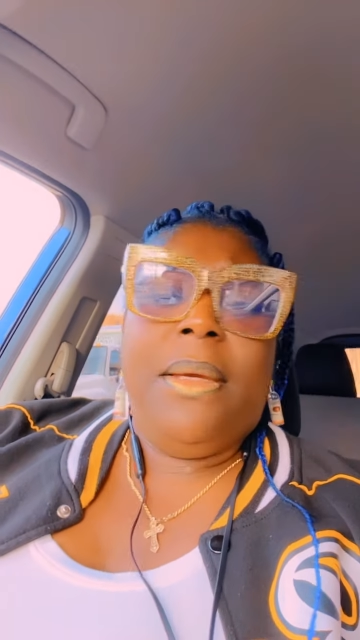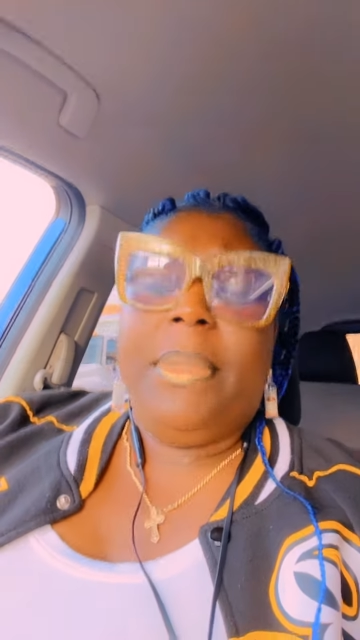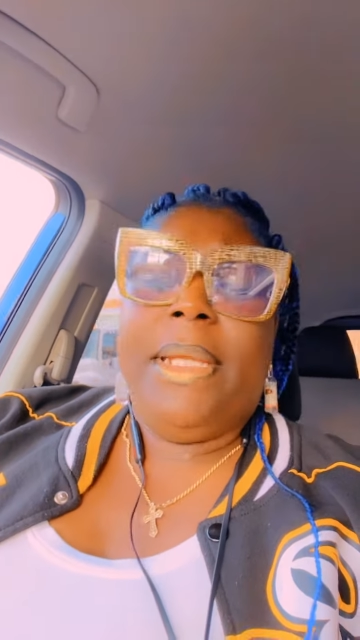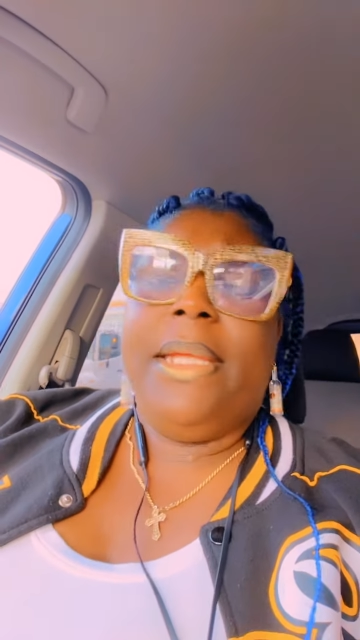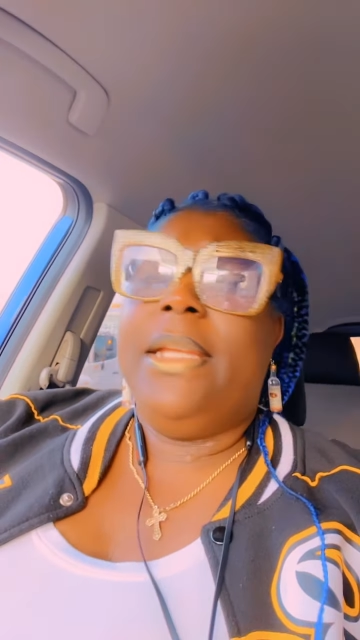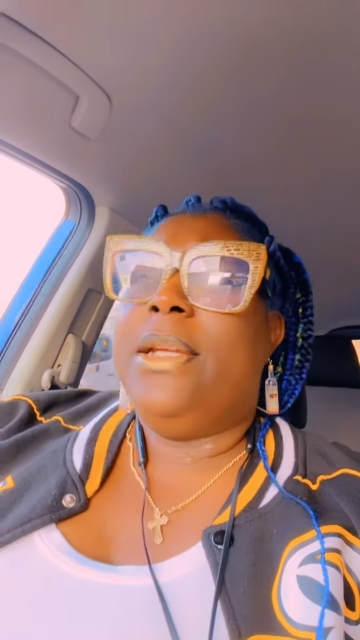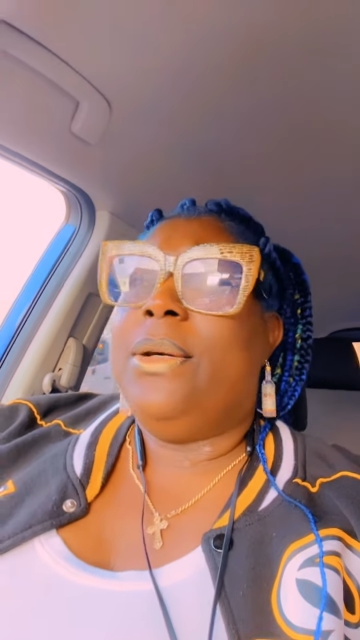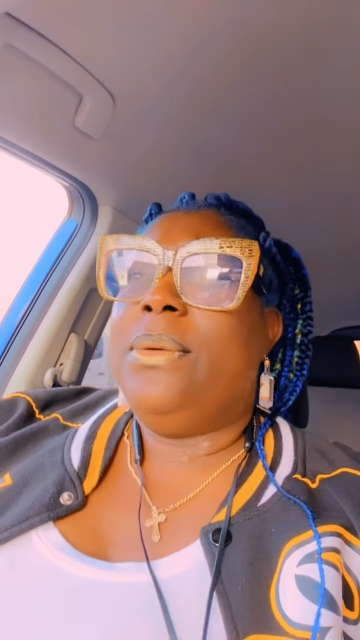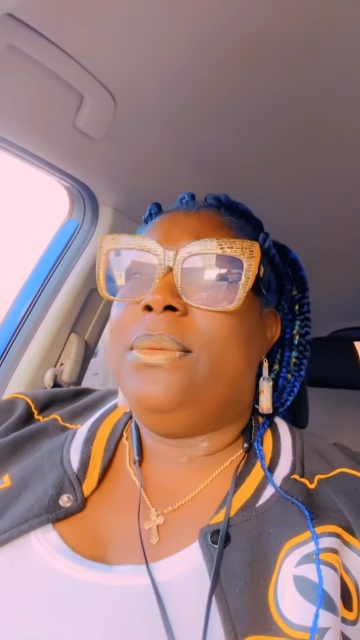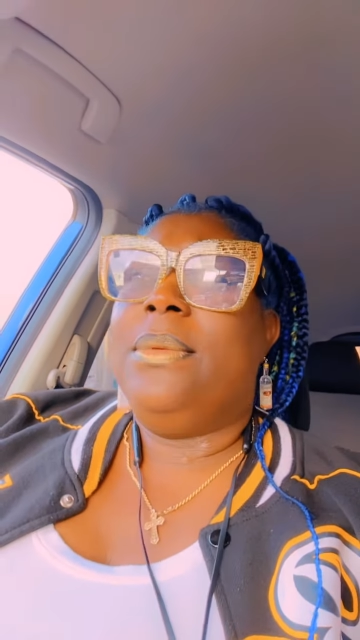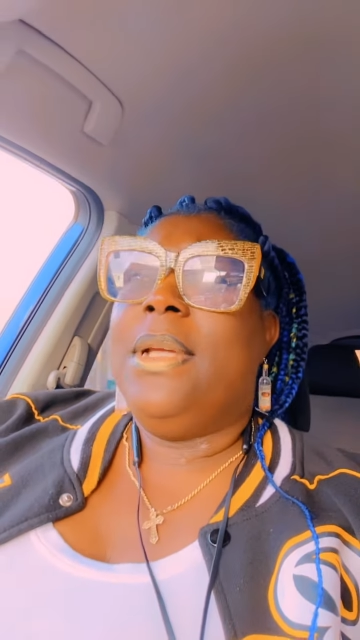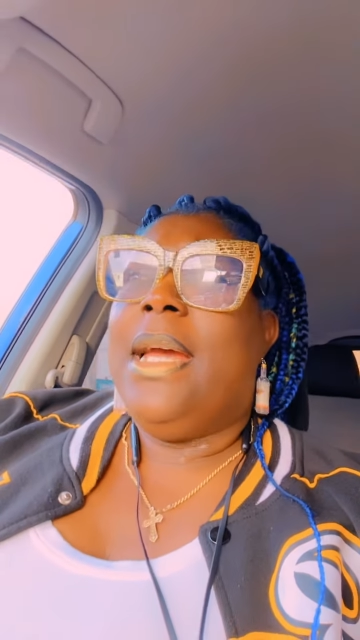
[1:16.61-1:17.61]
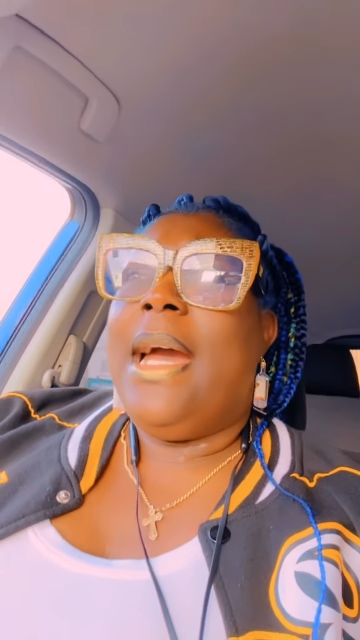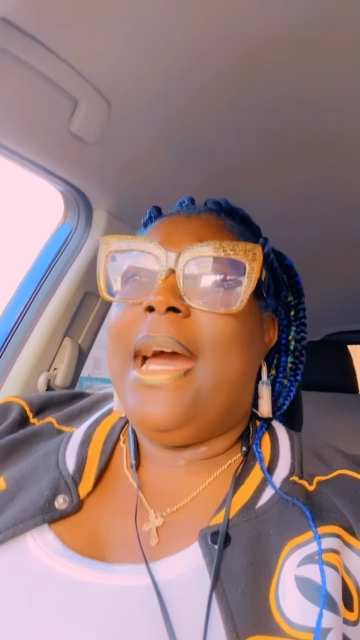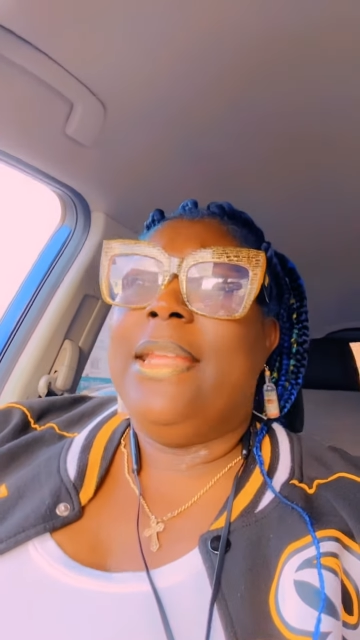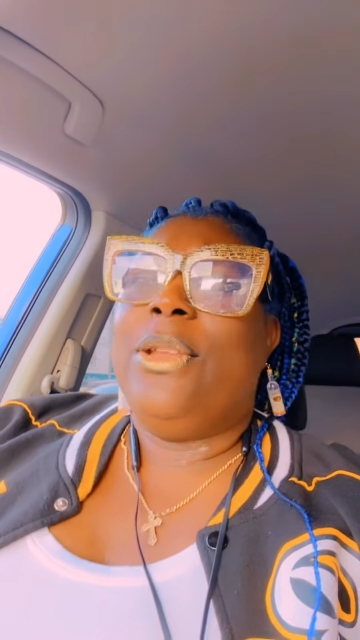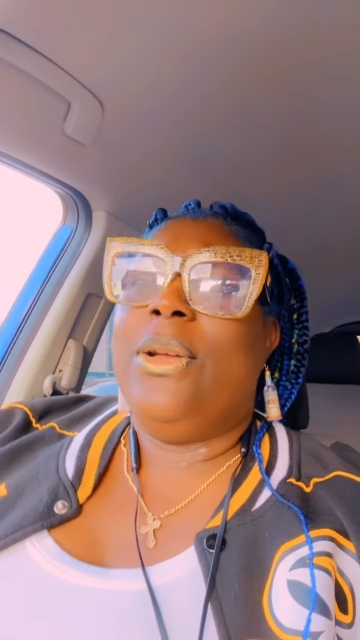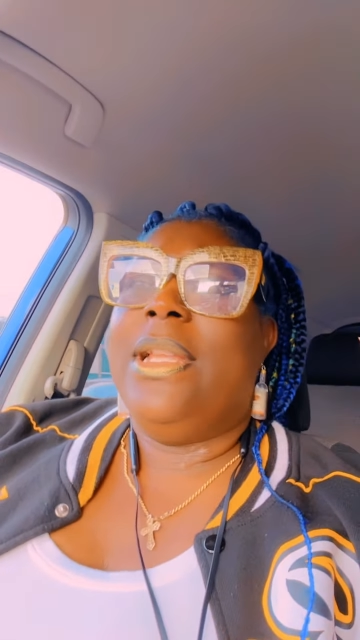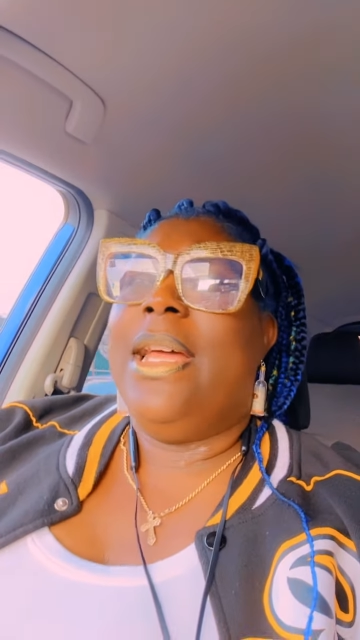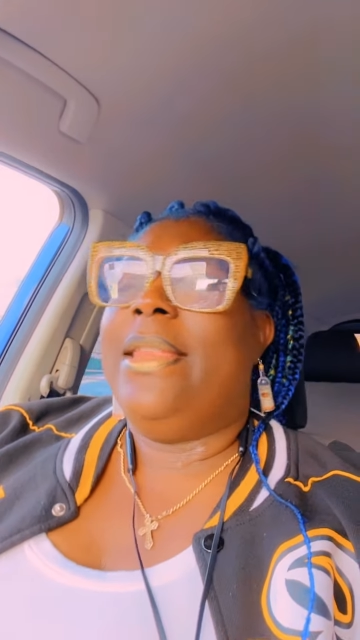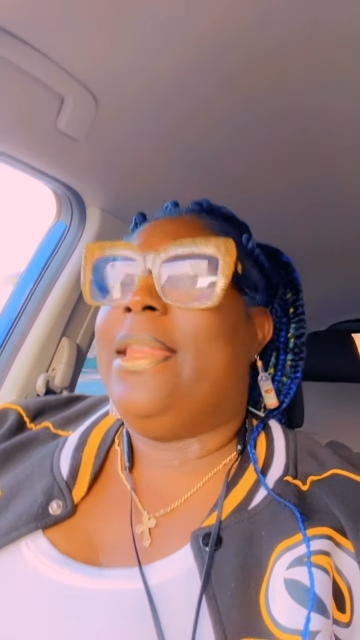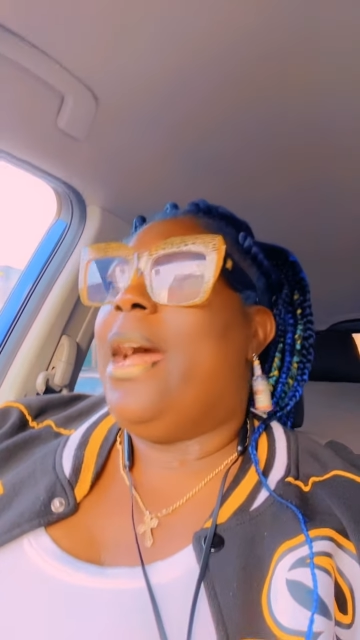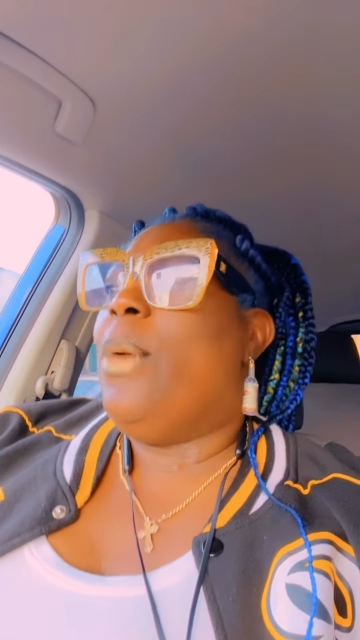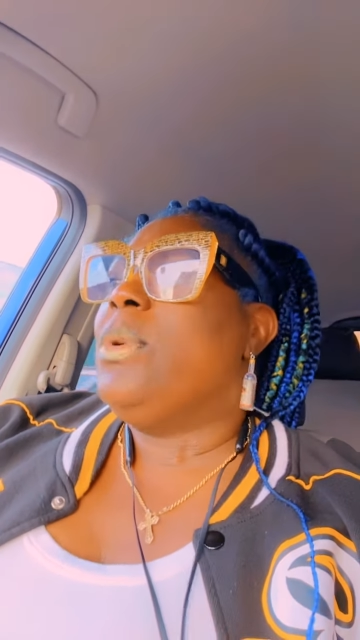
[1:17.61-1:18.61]
But anywho, I thought
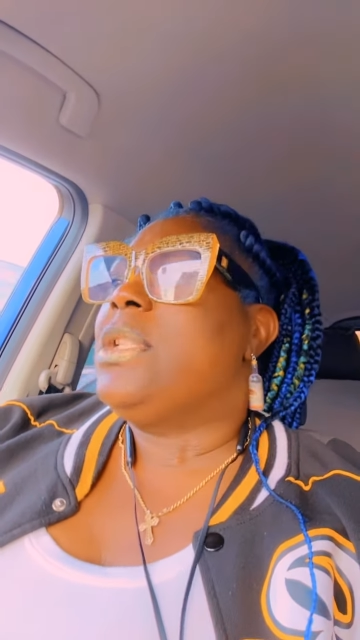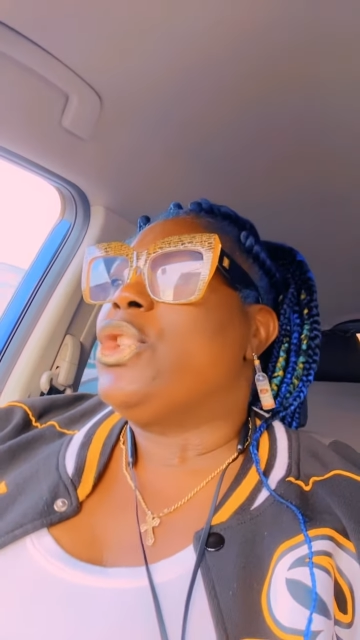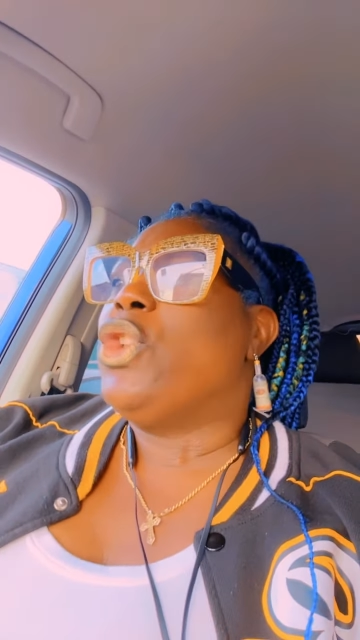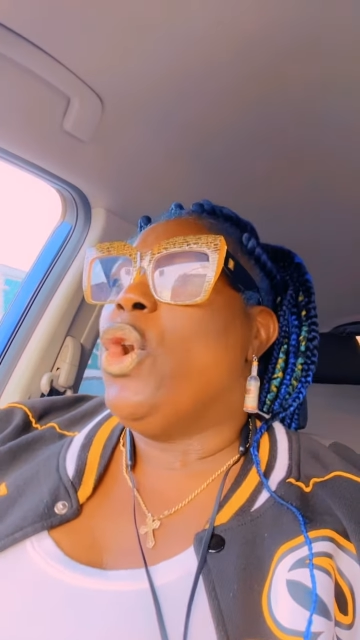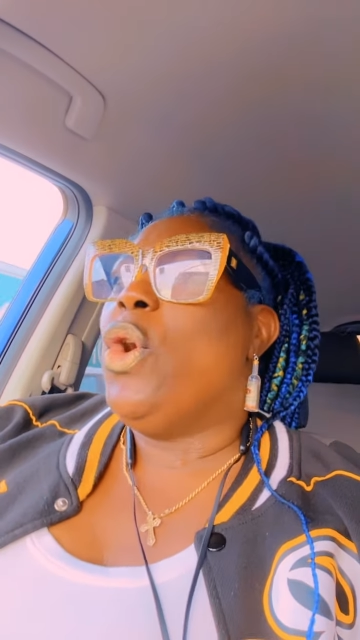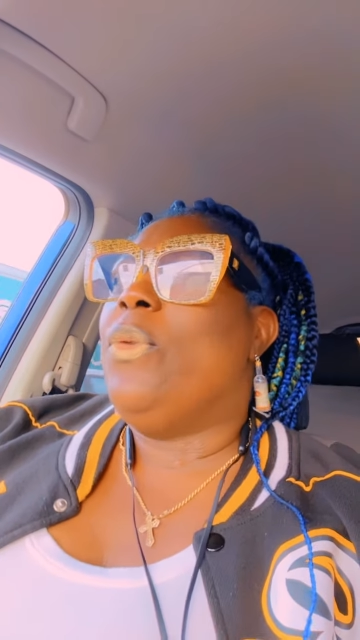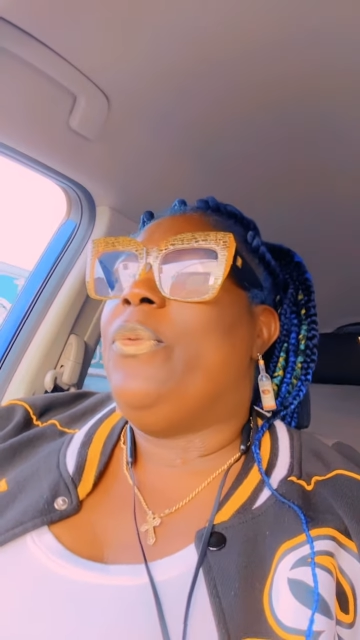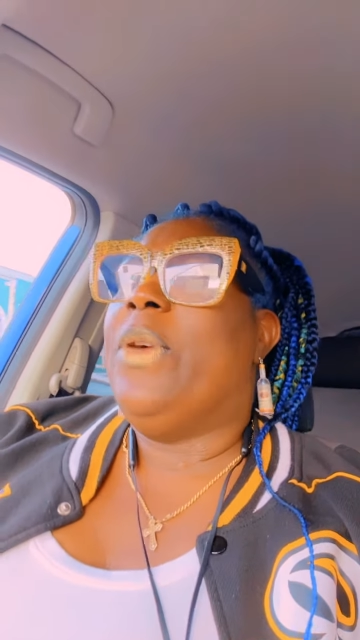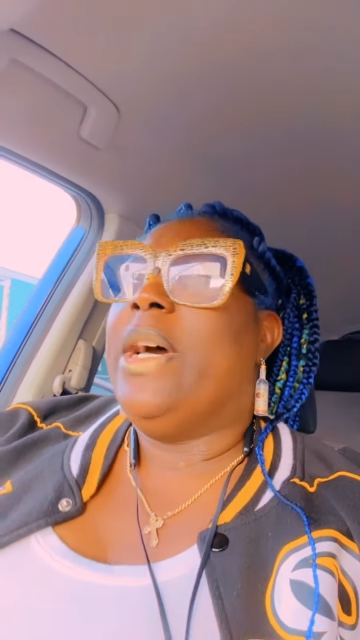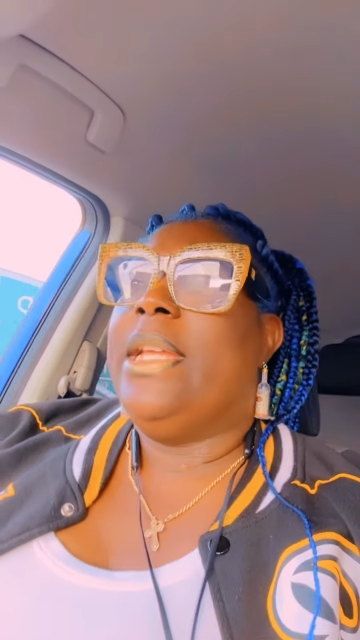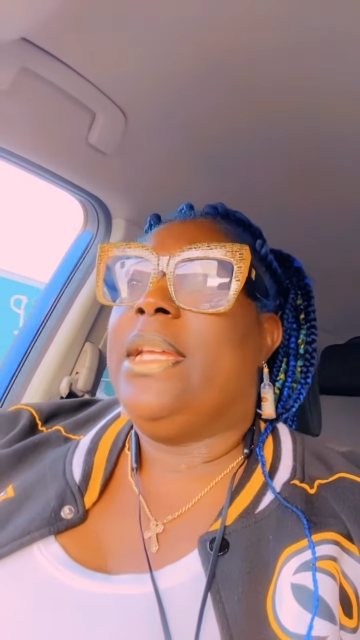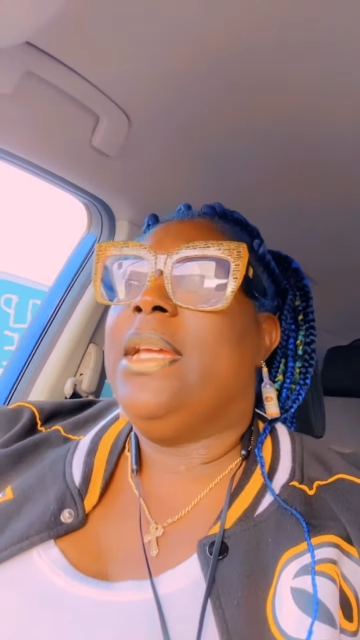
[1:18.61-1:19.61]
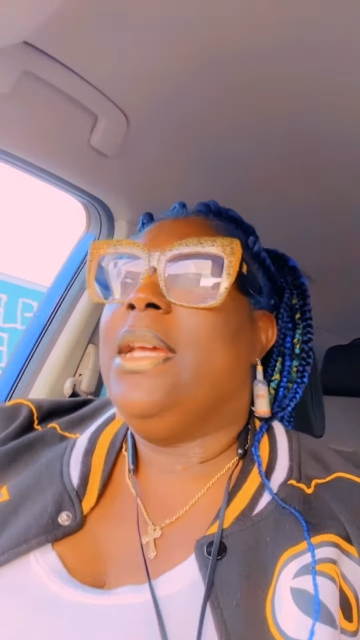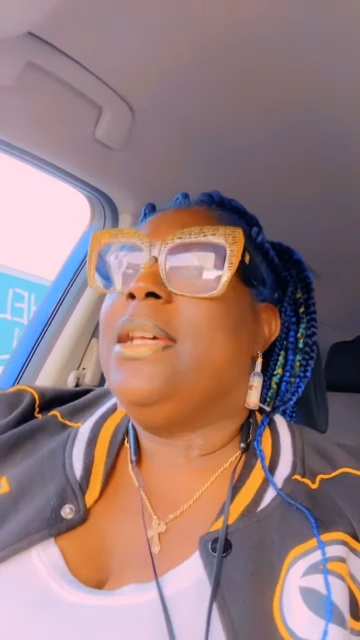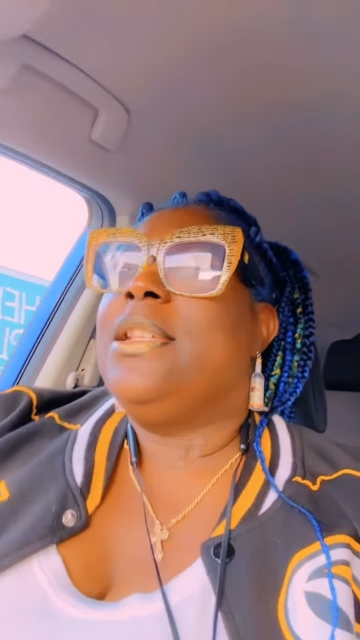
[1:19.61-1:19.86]
that was so funny.